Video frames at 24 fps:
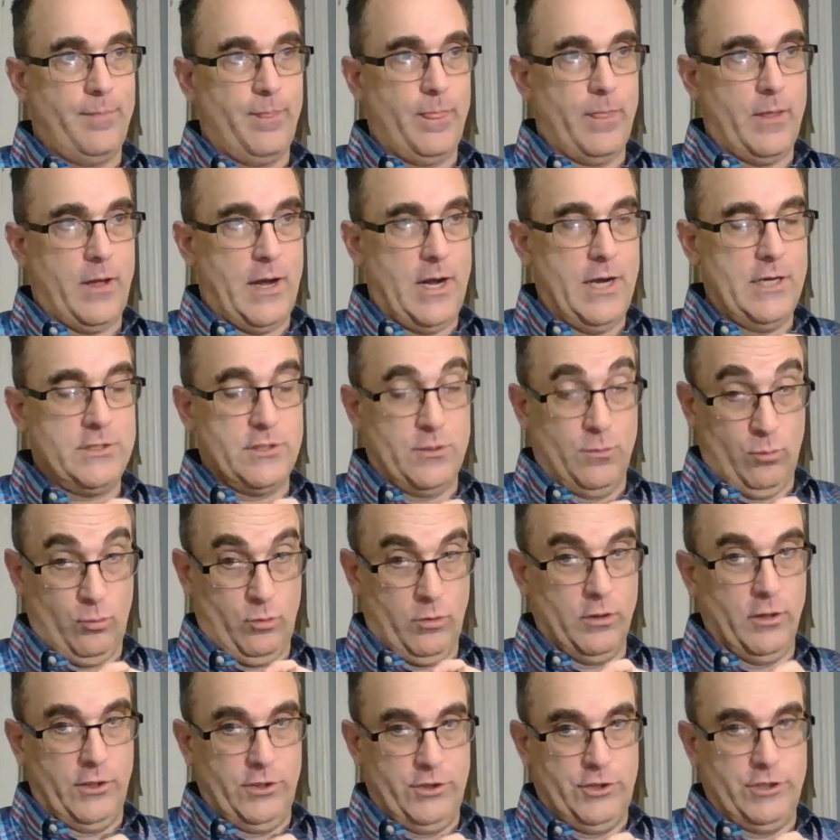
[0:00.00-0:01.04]
I had some
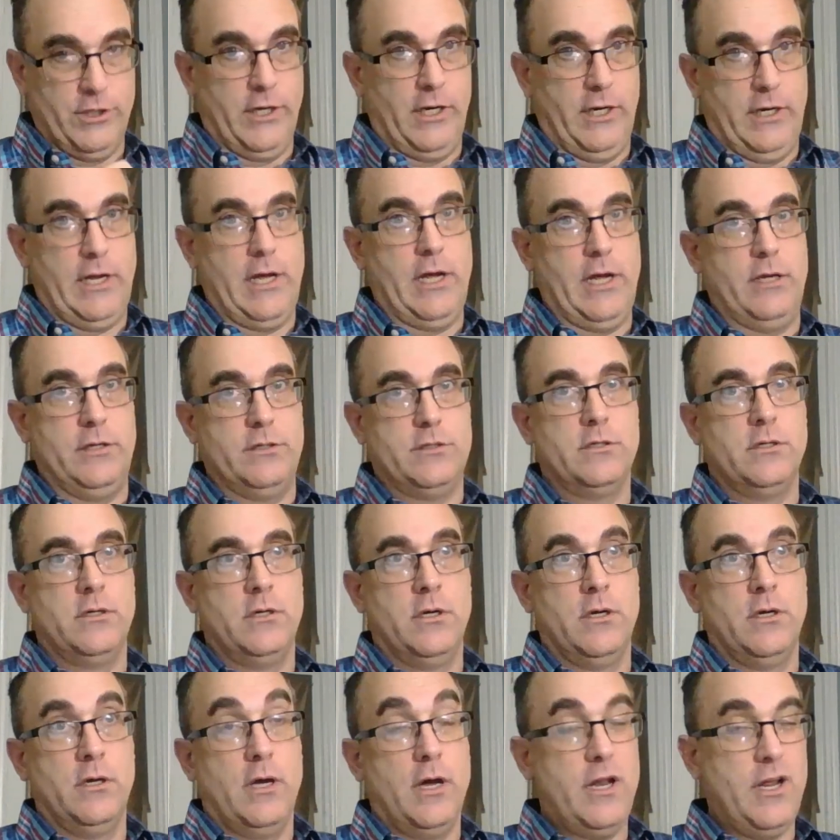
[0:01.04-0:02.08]
really shitty days.
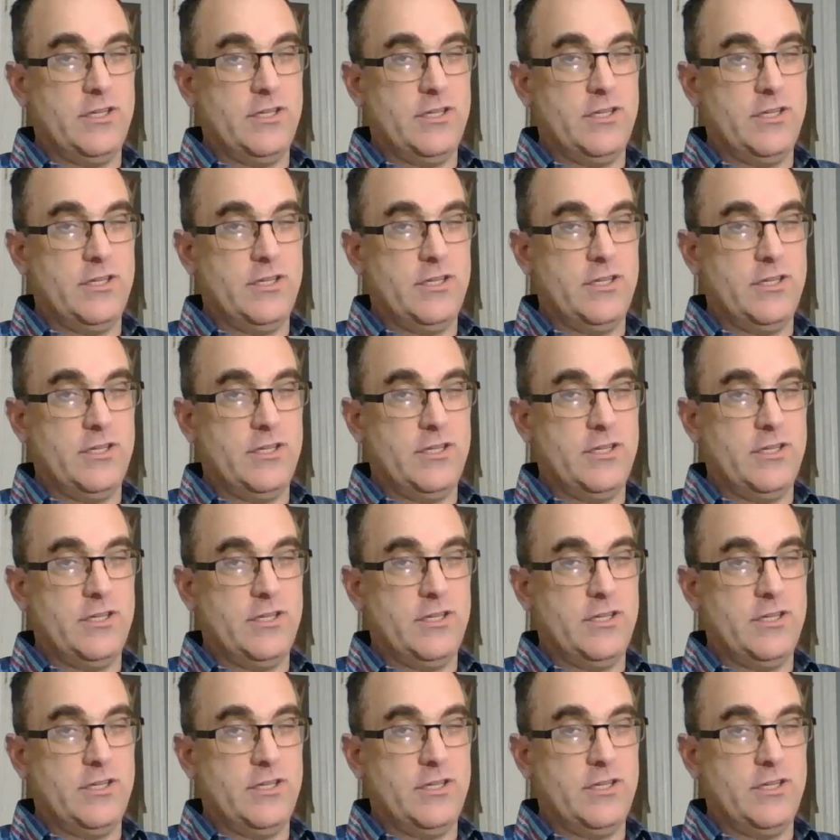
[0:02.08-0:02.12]
And